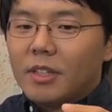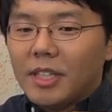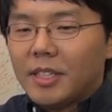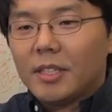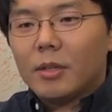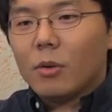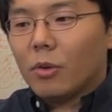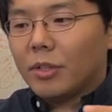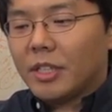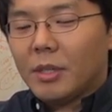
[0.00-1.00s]
disk
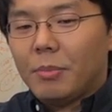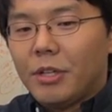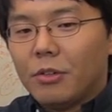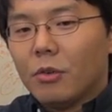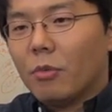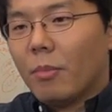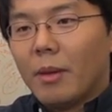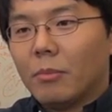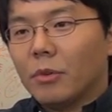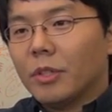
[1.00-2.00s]
or CPU or
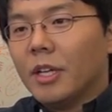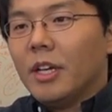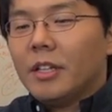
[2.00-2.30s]
mainboard,